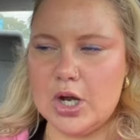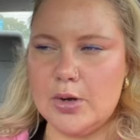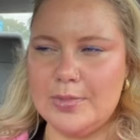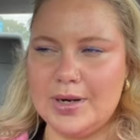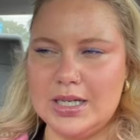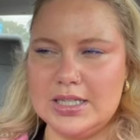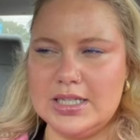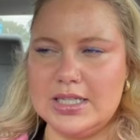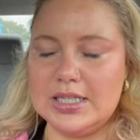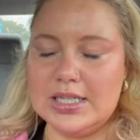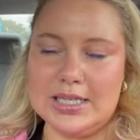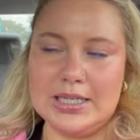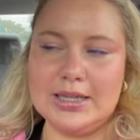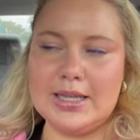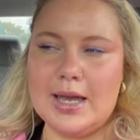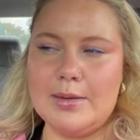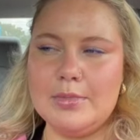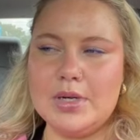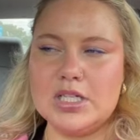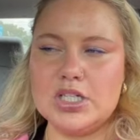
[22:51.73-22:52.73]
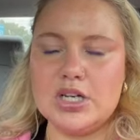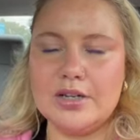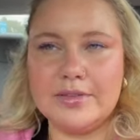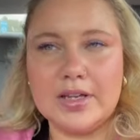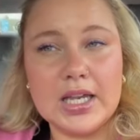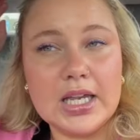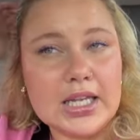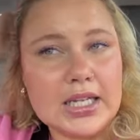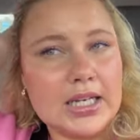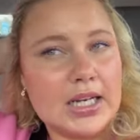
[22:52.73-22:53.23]
but I didn't eat that much of
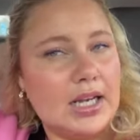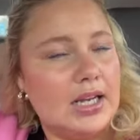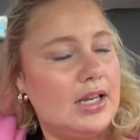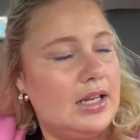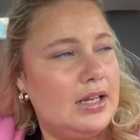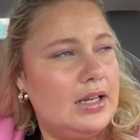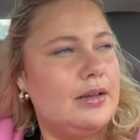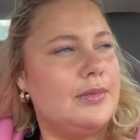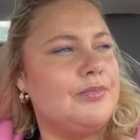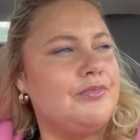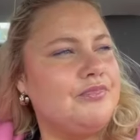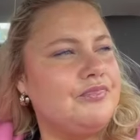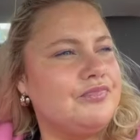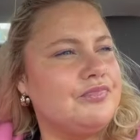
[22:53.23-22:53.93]
it, and